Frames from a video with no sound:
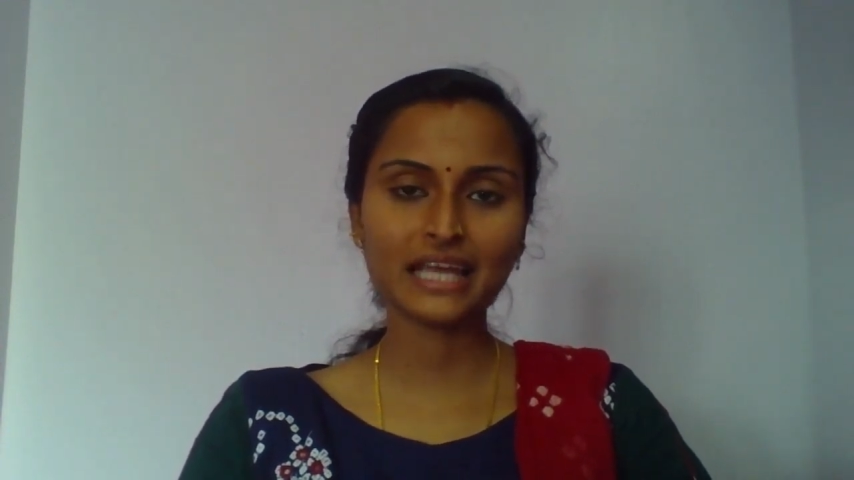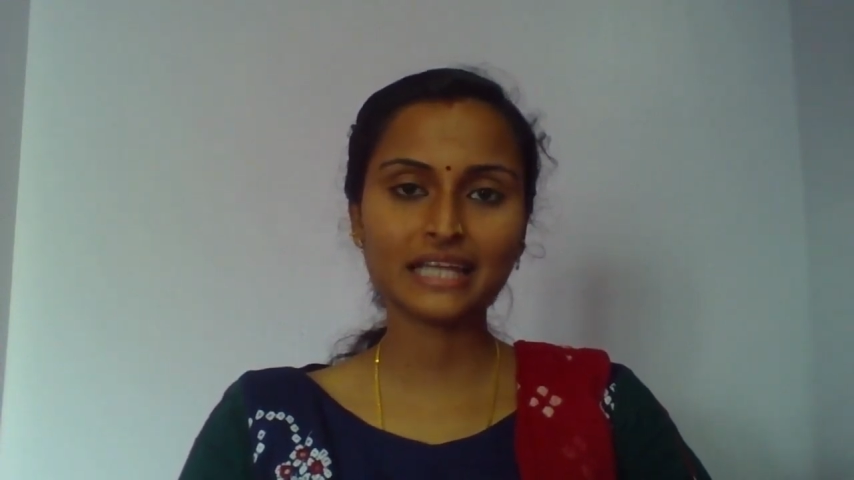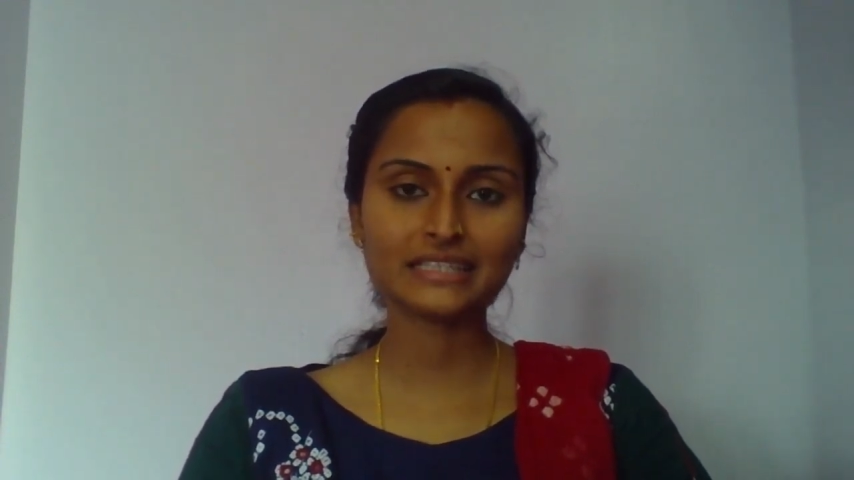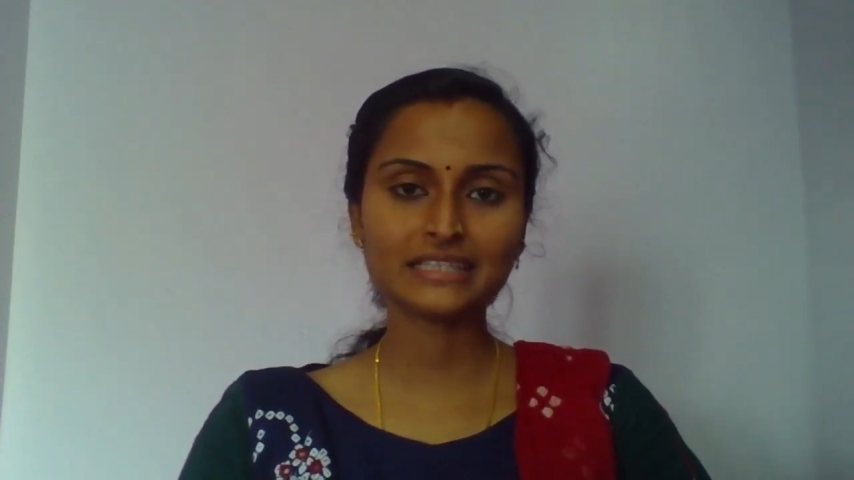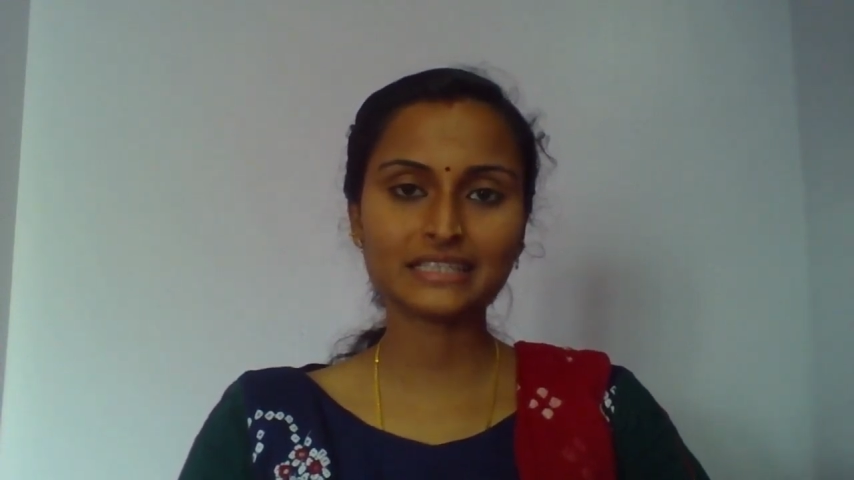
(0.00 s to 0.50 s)

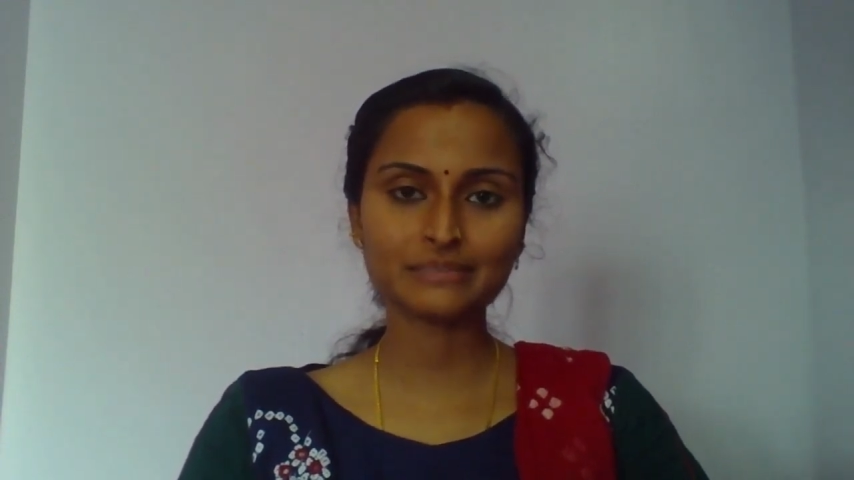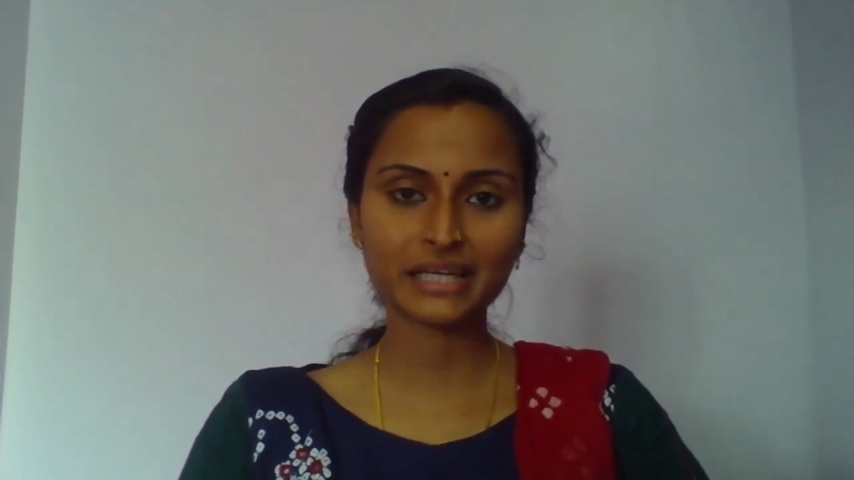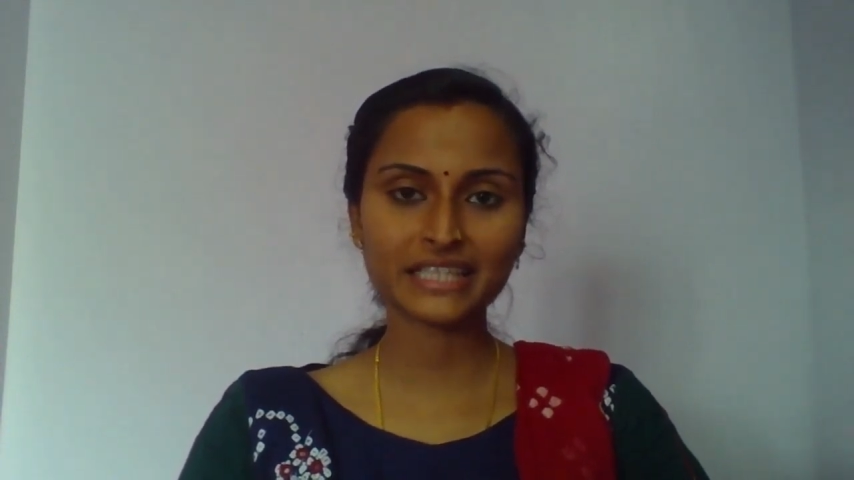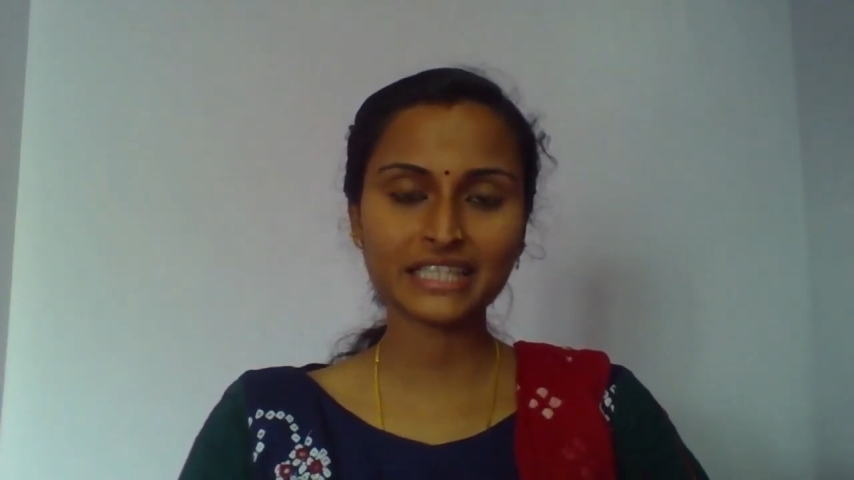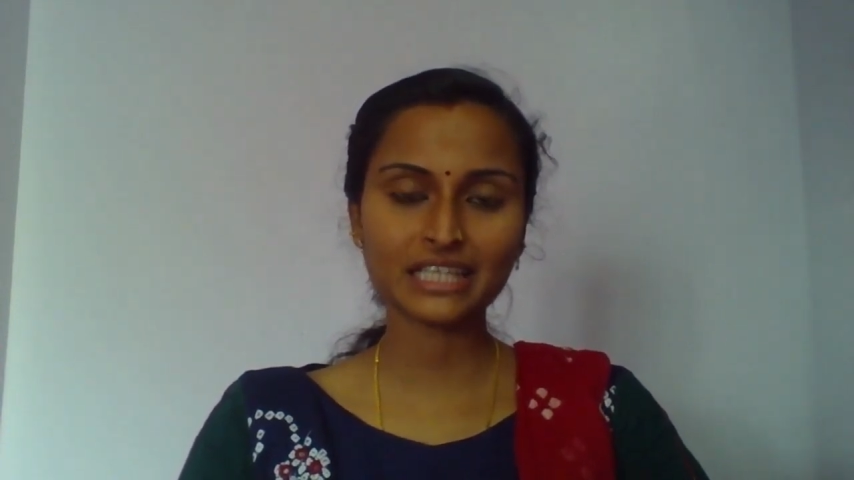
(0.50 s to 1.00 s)
and the
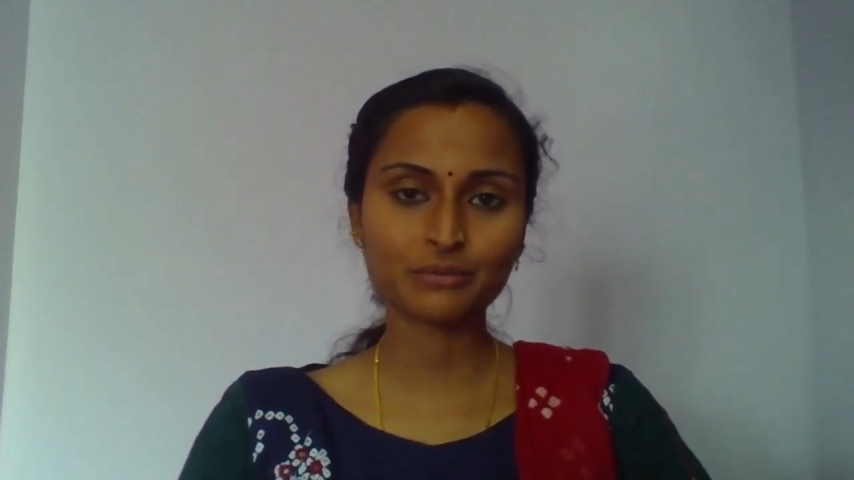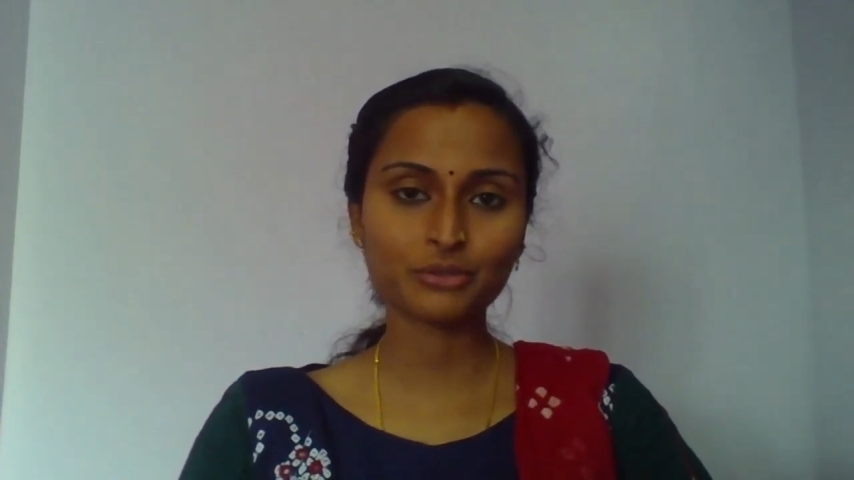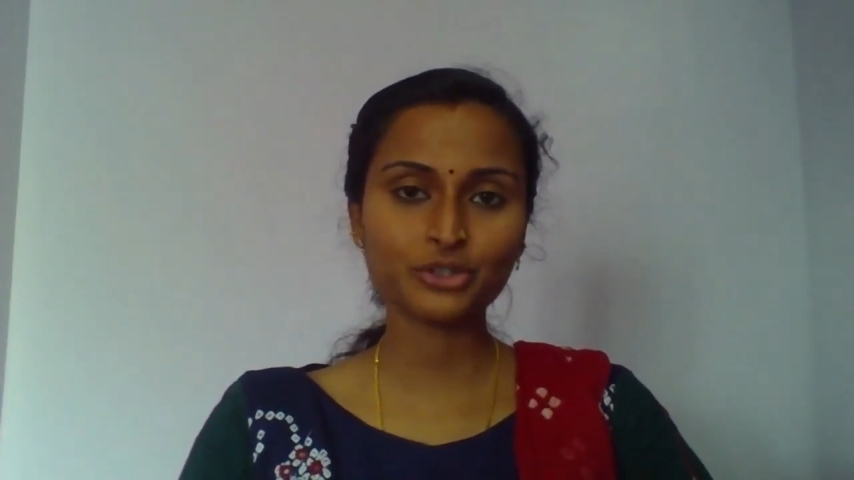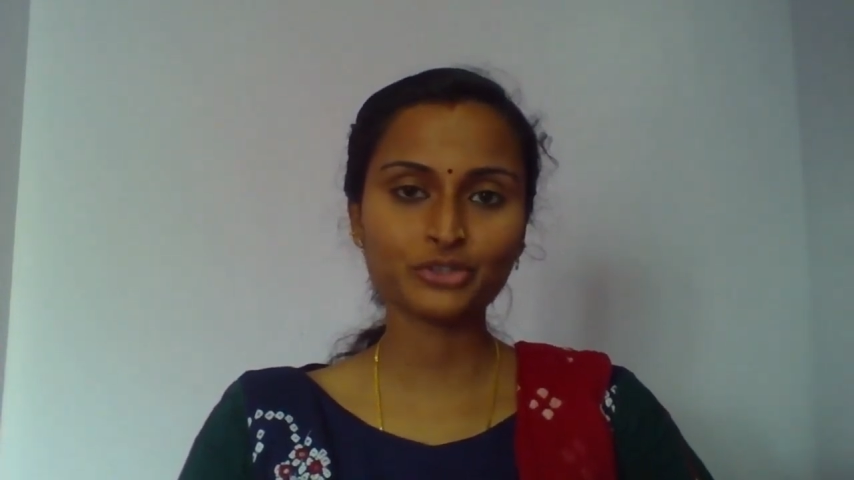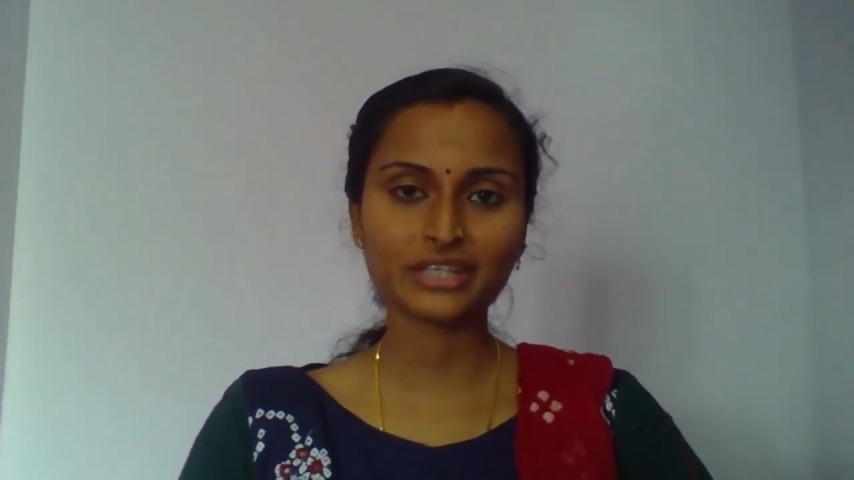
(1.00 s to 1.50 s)
remaining
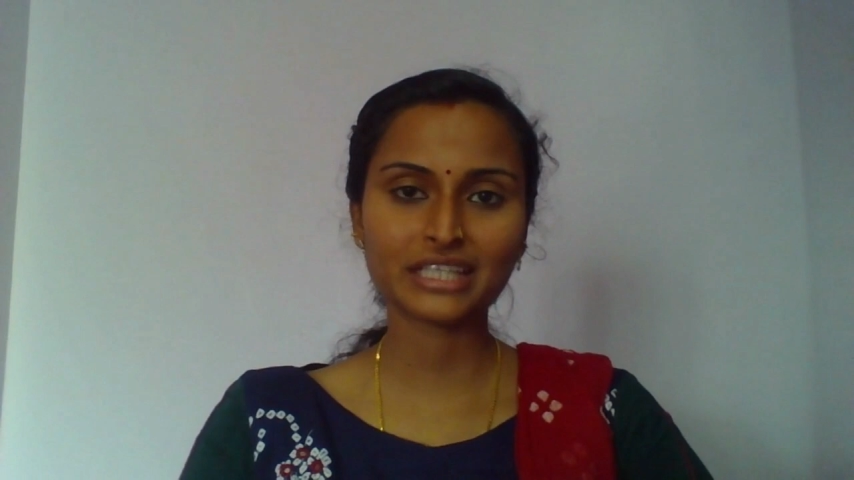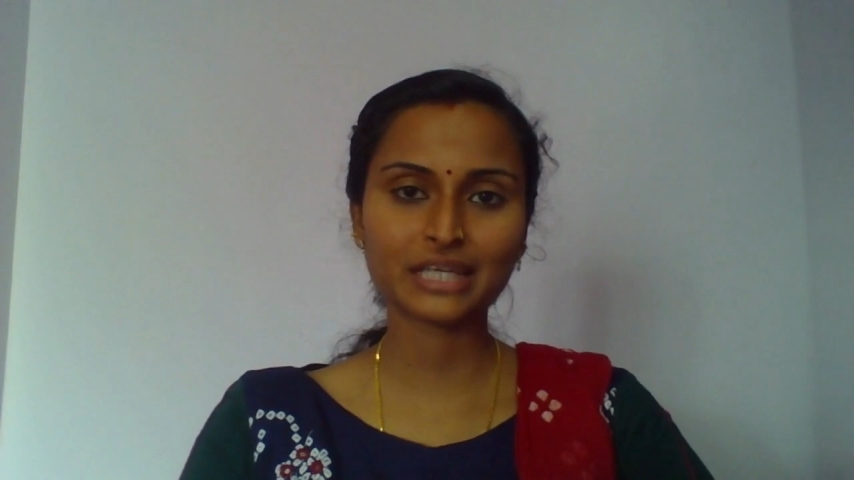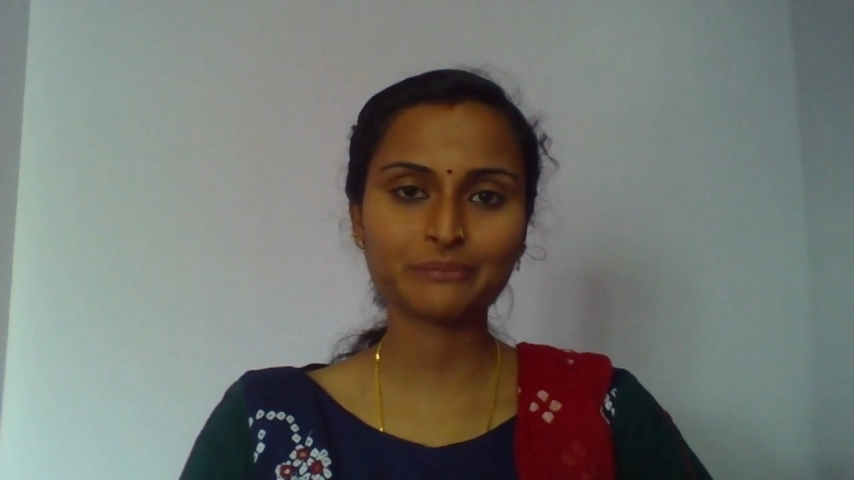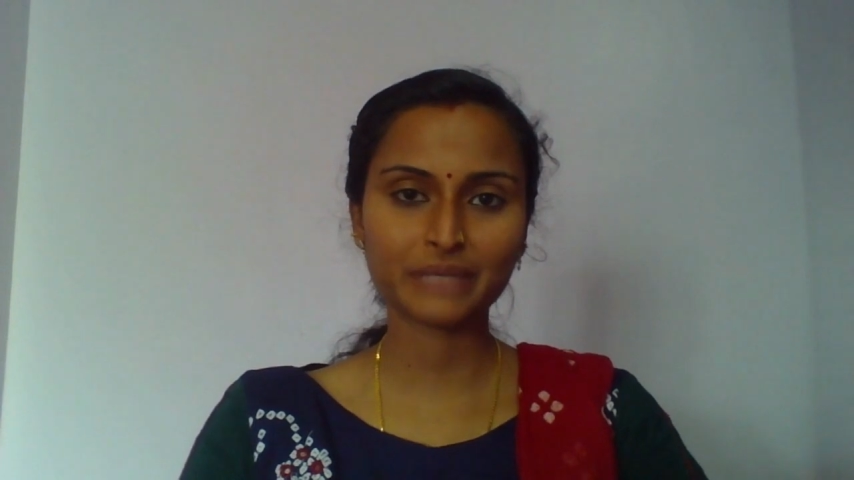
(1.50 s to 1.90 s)
amount we can